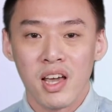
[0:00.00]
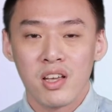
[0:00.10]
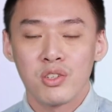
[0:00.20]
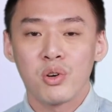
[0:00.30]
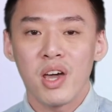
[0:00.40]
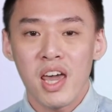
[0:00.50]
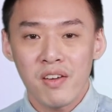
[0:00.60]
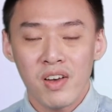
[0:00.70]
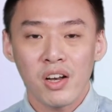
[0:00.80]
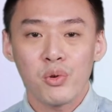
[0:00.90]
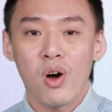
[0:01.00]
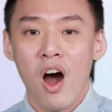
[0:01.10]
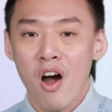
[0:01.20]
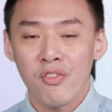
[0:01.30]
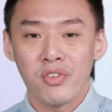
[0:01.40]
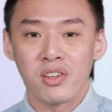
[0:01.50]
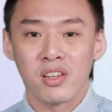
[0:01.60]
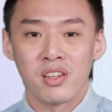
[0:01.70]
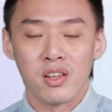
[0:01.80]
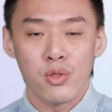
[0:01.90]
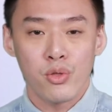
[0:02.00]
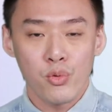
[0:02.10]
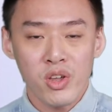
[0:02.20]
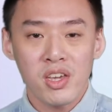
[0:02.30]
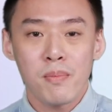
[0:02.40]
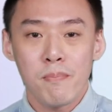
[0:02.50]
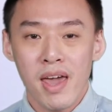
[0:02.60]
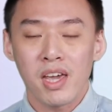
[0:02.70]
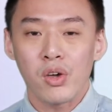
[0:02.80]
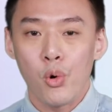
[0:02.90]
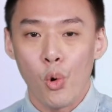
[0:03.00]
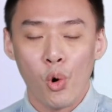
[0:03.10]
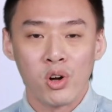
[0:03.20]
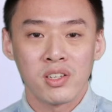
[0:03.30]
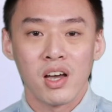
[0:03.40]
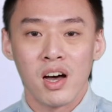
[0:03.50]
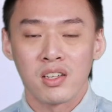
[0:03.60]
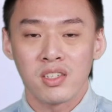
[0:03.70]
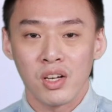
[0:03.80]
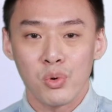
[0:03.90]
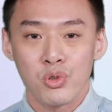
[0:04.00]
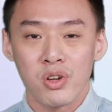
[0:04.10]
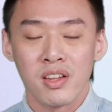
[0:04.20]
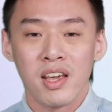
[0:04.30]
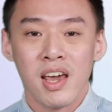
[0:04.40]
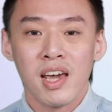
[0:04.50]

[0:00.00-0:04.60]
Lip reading: So Avalue offers the 3 main core solutions